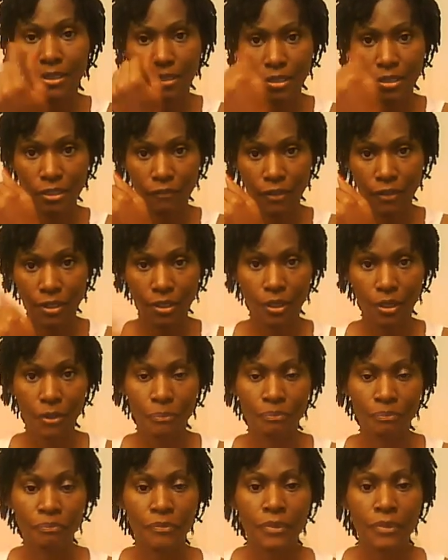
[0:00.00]
this video,
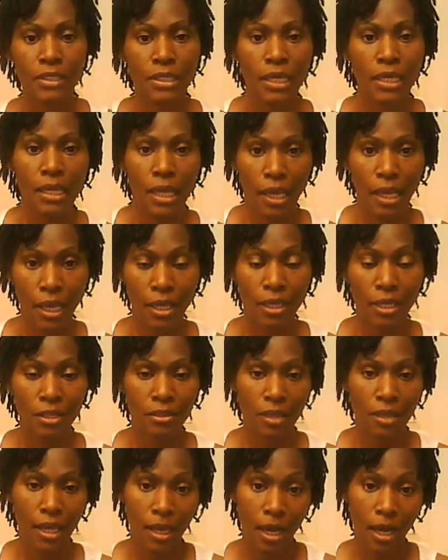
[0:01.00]
and
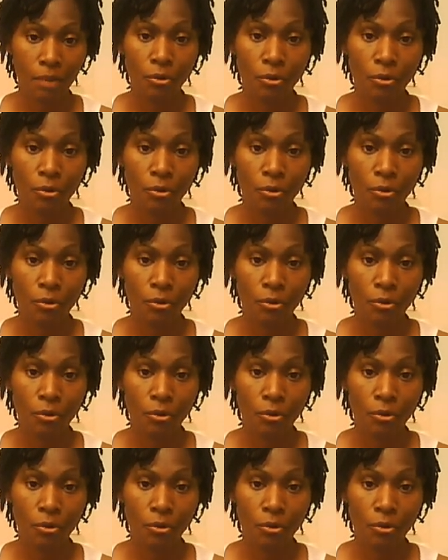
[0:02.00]
I'm